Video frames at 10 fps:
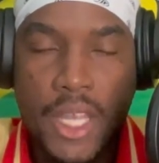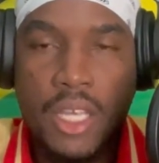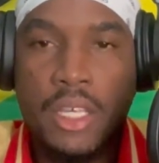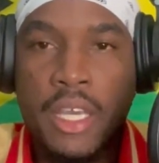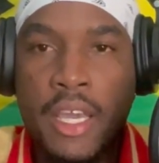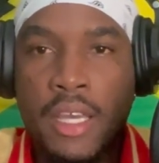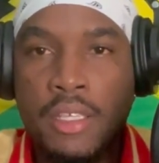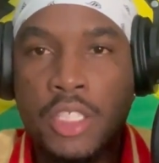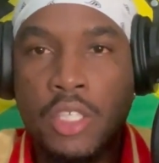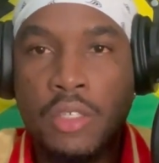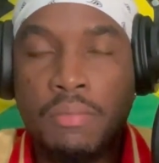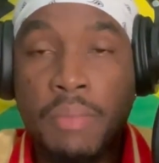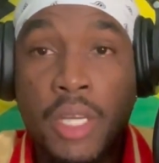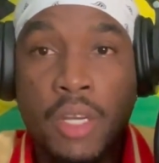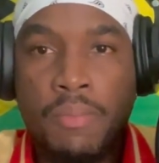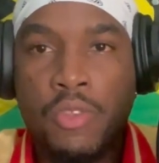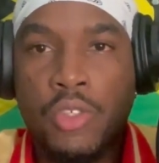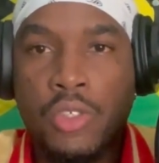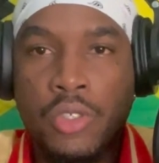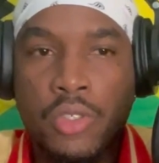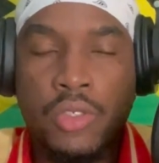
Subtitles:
yeah, so big up to